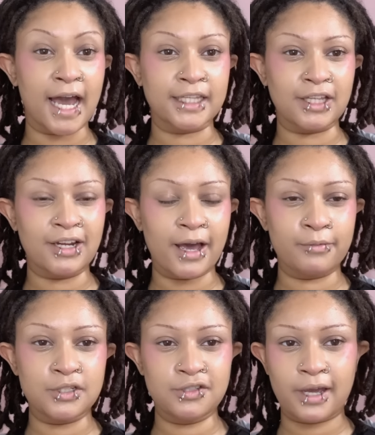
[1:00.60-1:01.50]
I thought I
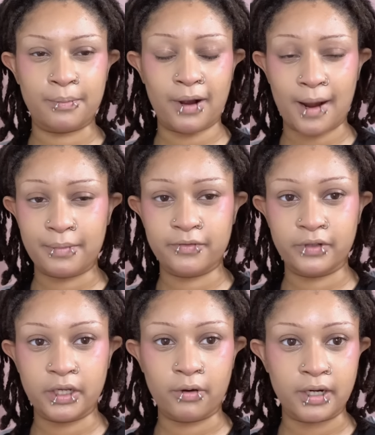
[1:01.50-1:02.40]
would do a proper
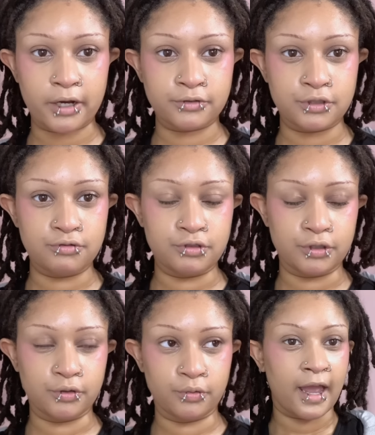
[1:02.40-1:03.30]
video on how to
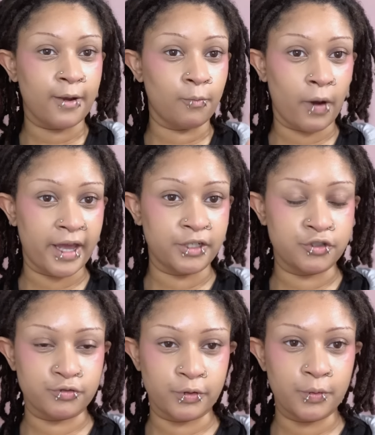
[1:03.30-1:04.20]
do a white
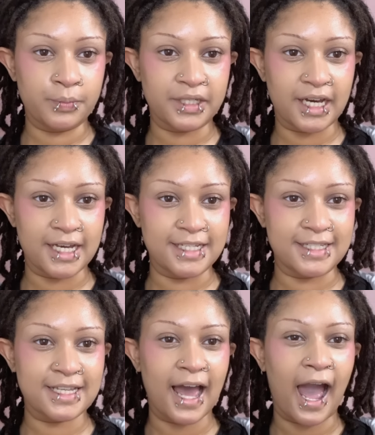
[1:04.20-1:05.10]
droop because
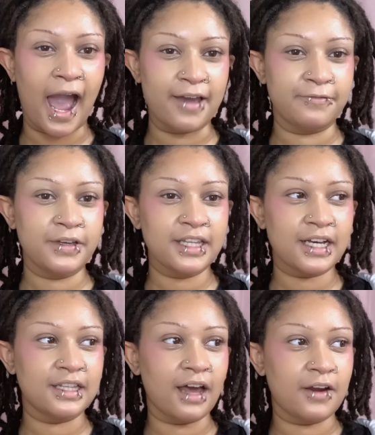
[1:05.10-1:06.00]
I feel like
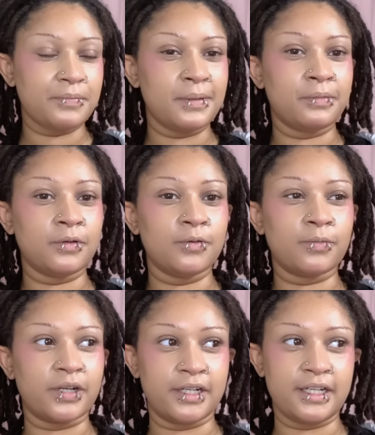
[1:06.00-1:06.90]
a lot of people
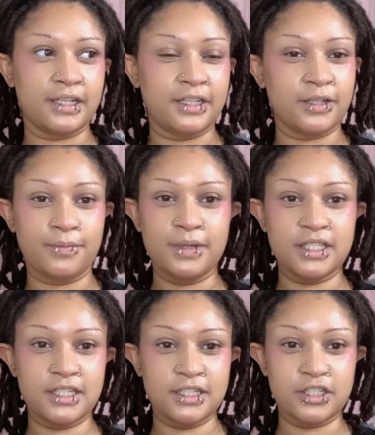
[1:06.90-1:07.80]
were either
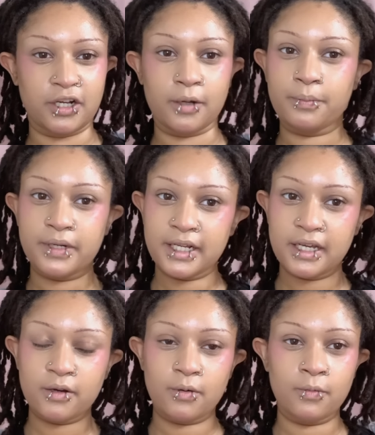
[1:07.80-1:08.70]

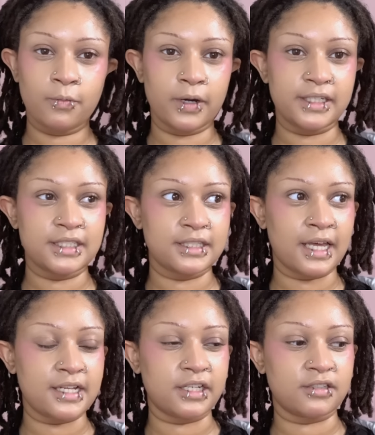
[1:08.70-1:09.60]
misinterpreting what
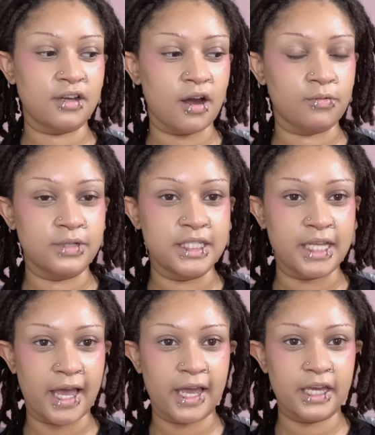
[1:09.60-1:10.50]
that TikTok was
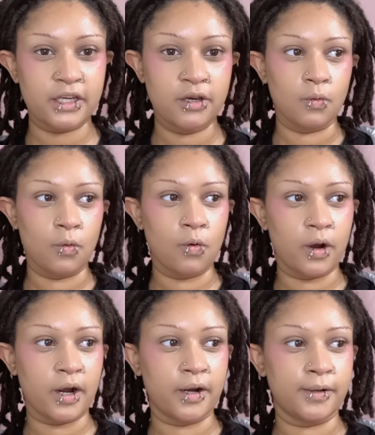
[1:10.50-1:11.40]
saying
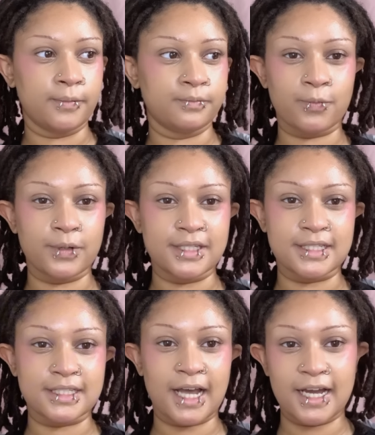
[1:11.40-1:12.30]
or
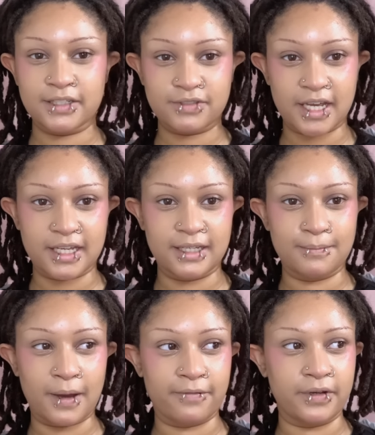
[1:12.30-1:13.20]
was kind of taking
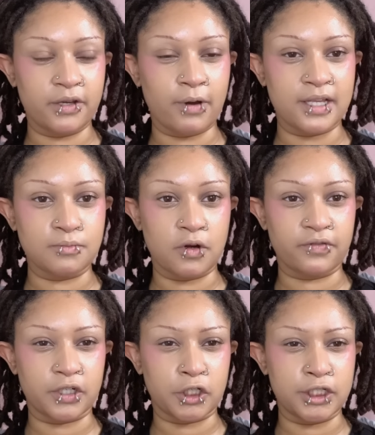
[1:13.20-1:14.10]
my video as more of
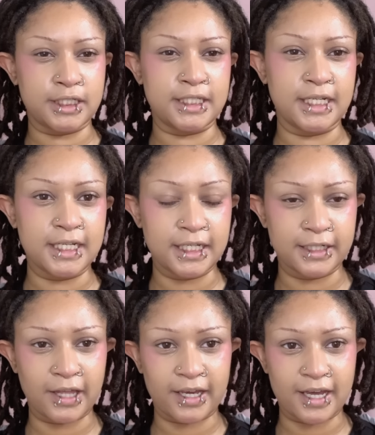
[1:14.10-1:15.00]
a critique and
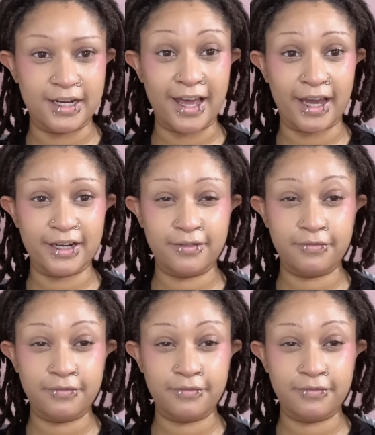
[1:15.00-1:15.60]
like a negative